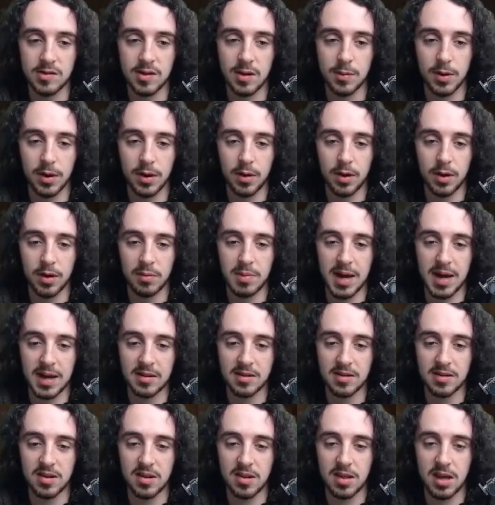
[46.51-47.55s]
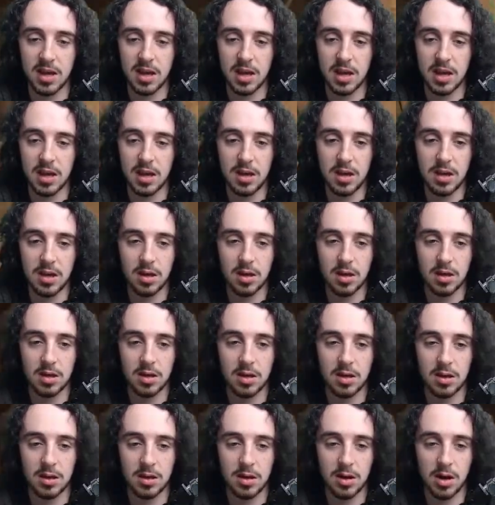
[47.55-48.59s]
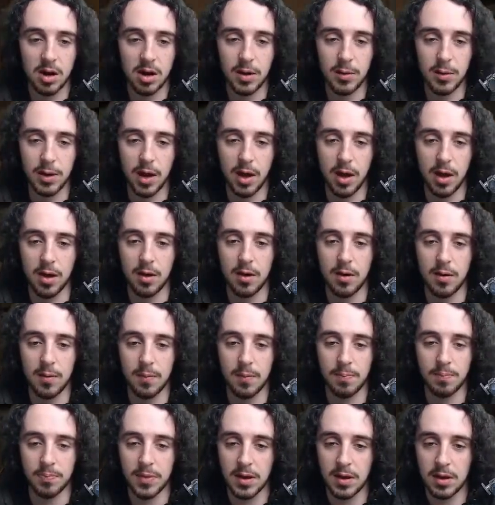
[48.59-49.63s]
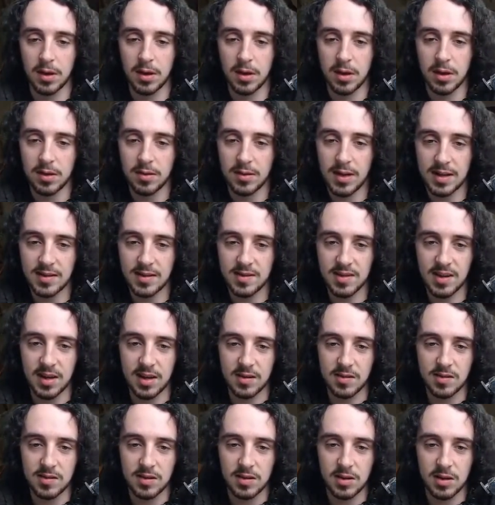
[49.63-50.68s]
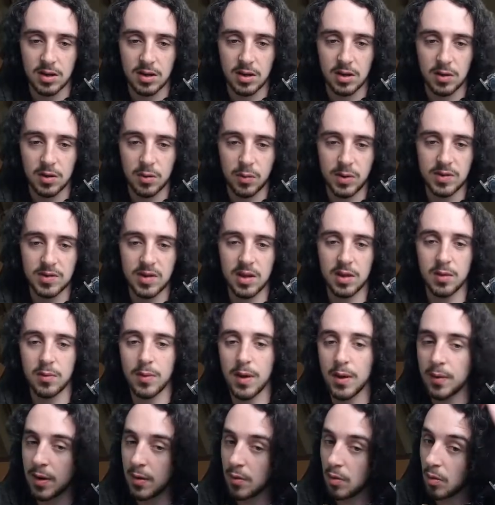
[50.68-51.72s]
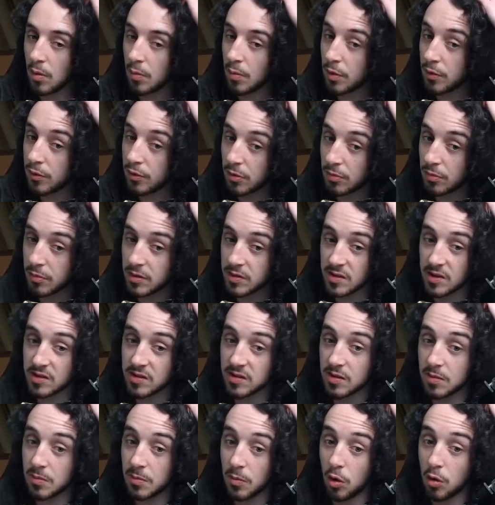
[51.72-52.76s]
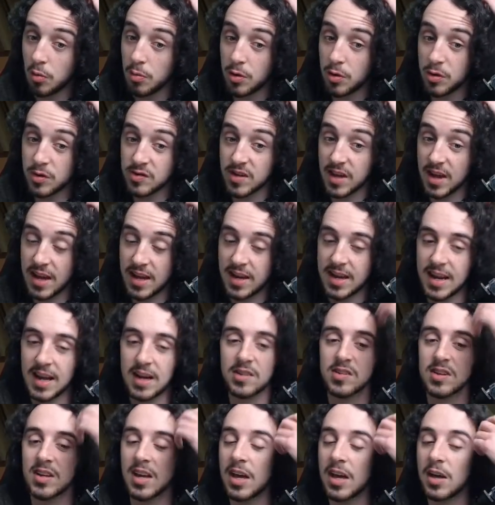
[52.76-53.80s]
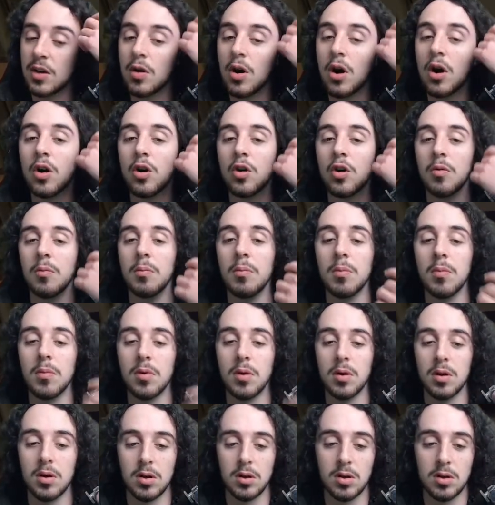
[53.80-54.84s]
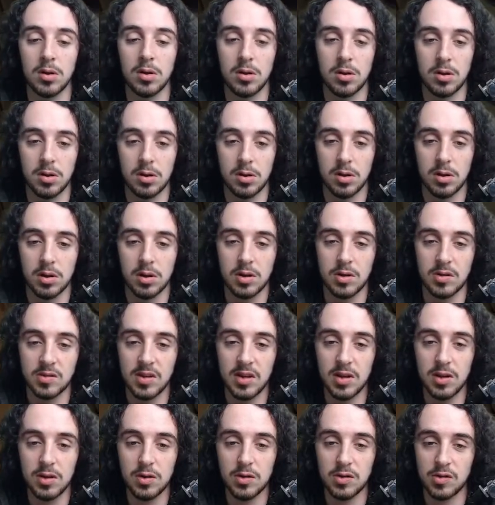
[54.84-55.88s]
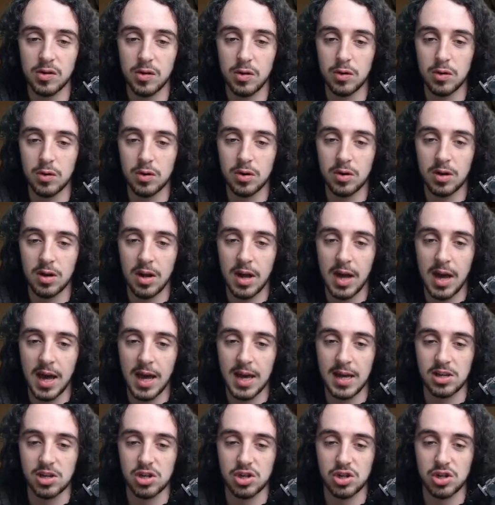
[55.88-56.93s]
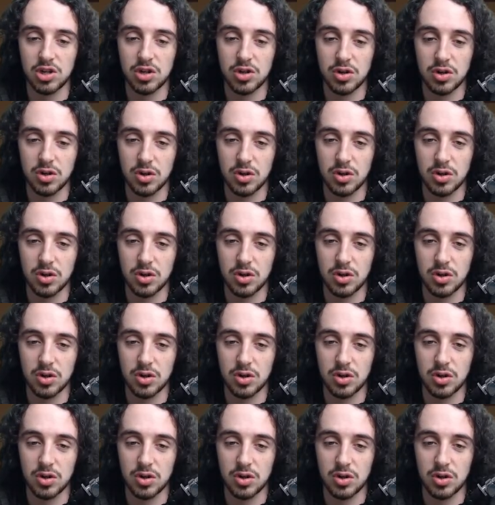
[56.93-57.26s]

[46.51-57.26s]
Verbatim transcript: And we're going back to the... Oh, here we go. That's it. We see the wetware removed from the system, almost there, now to get you home. See you soon, H.